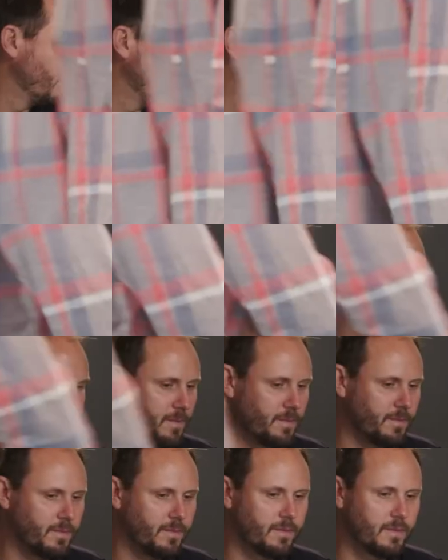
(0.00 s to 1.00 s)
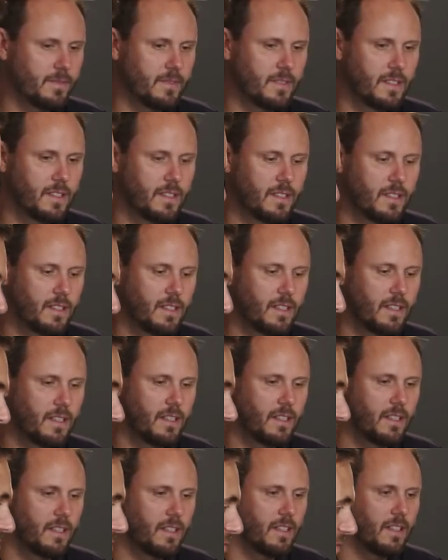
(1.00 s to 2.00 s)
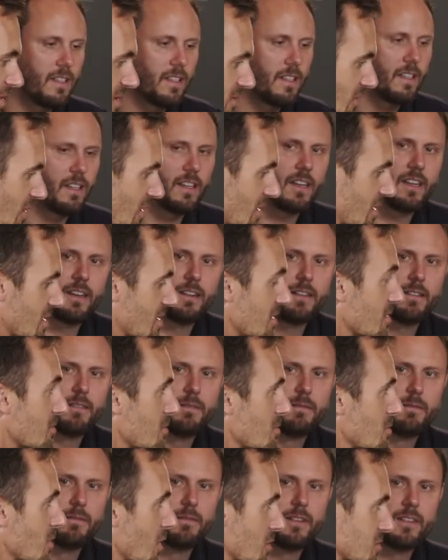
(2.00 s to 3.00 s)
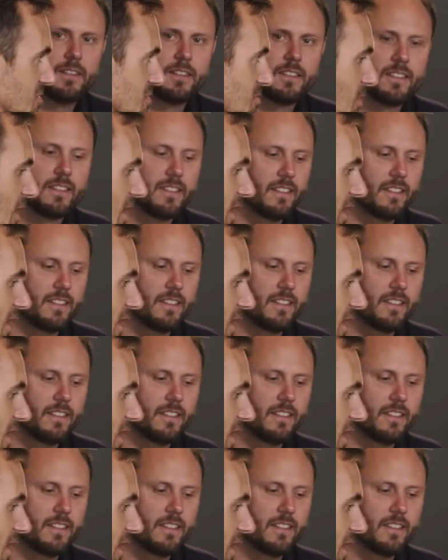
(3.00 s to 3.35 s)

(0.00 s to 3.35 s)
This person isn't speaking.